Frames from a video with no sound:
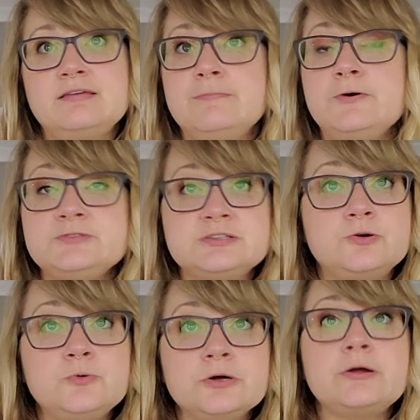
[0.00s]
They both
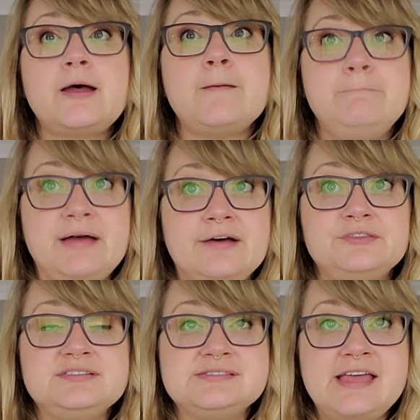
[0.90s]
scored about
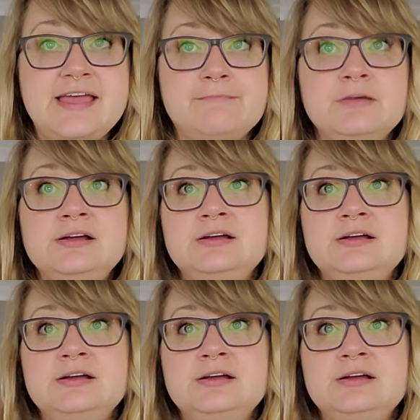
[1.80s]
the same.